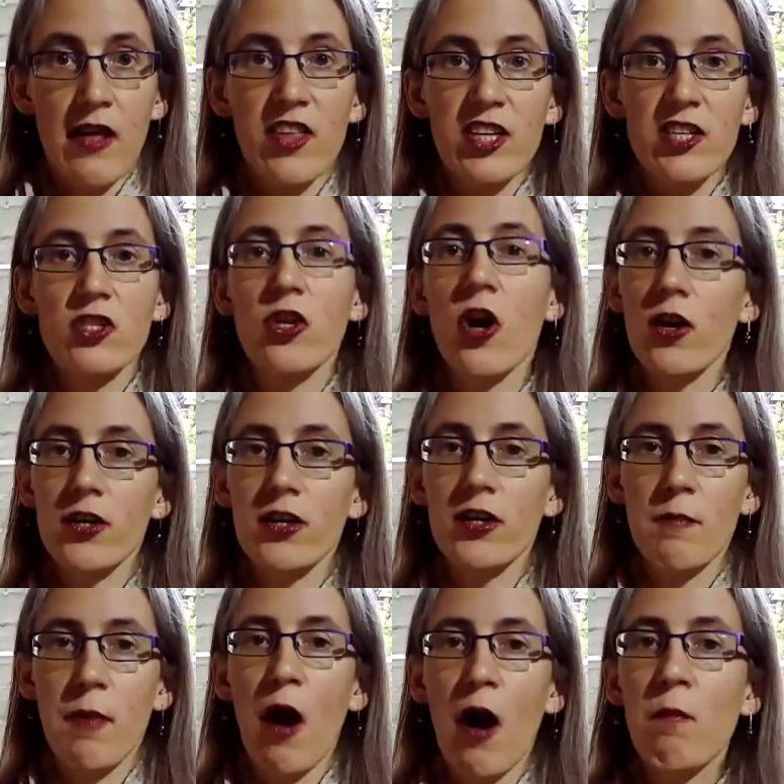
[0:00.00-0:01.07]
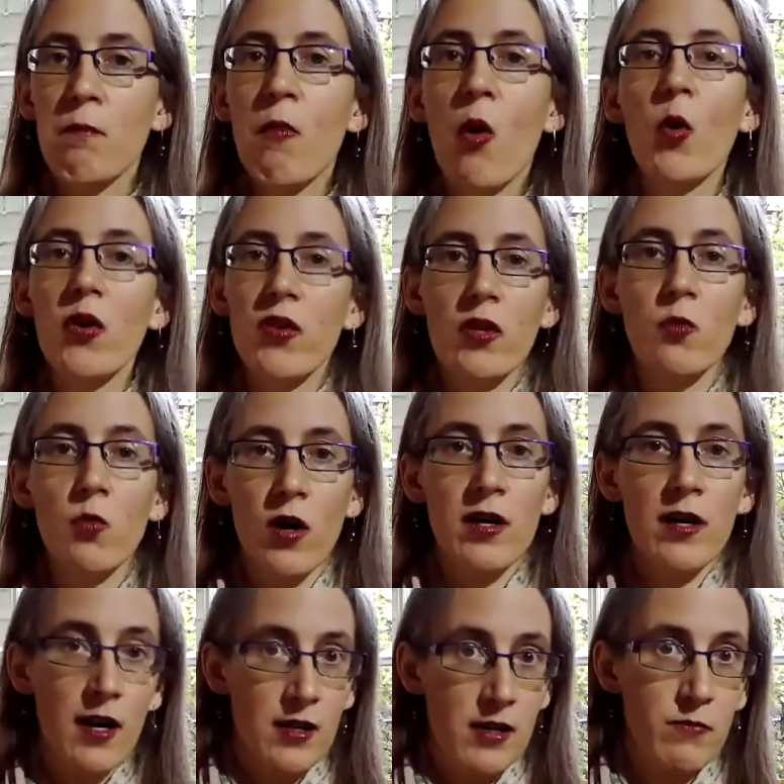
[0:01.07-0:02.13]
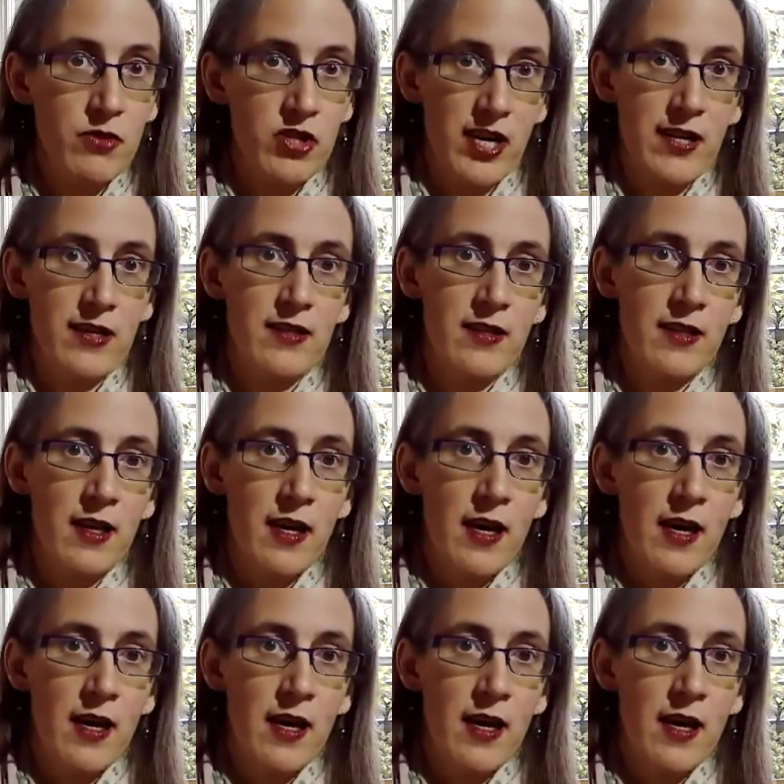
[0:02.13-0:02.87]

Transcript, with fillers: that is talking about more than one object,